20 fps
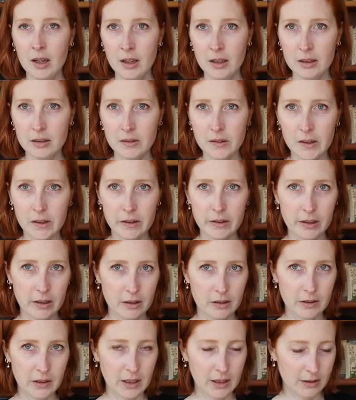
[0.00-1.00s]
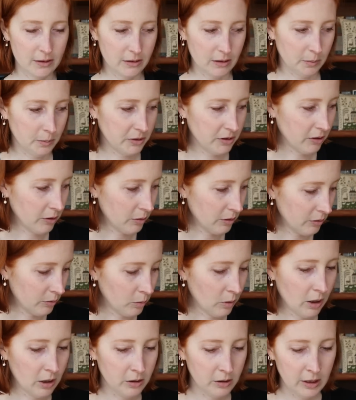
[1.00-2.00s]
seen in the last episode as
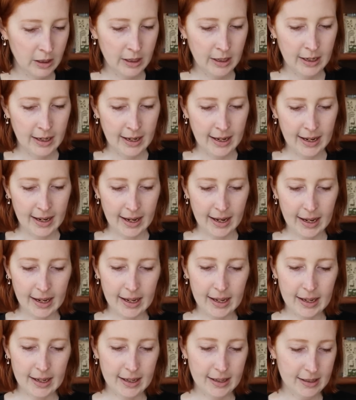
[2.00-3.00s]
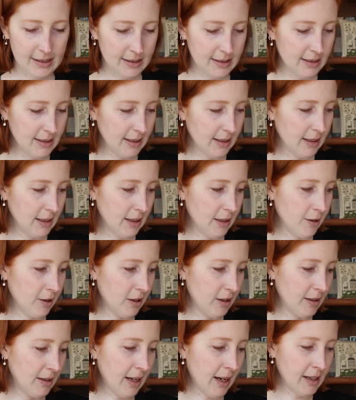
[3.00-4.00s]
well. And
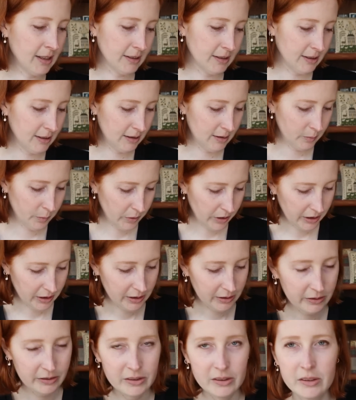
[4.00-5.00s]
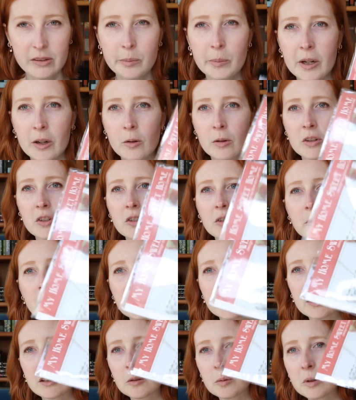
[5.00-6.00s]
that displaced my original
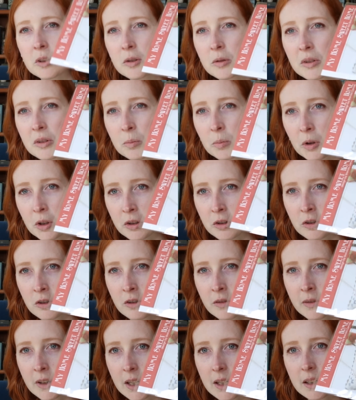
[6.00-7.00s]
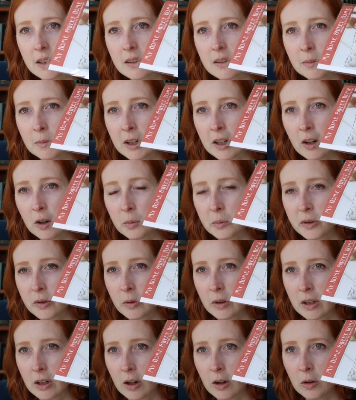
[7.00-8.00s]
pick, which was Brenda Gervais, My Home
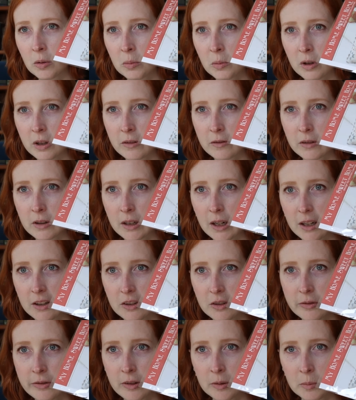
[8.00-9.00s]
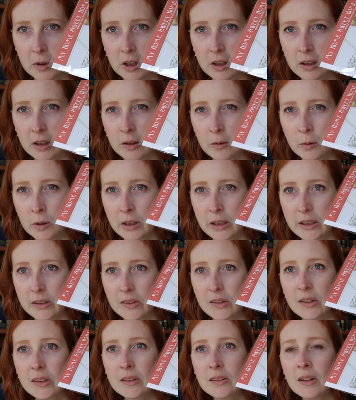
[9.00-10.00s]
Sweet Home, one of her Nashville Market
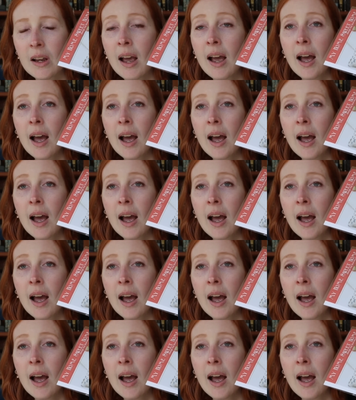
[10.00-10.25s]
releases.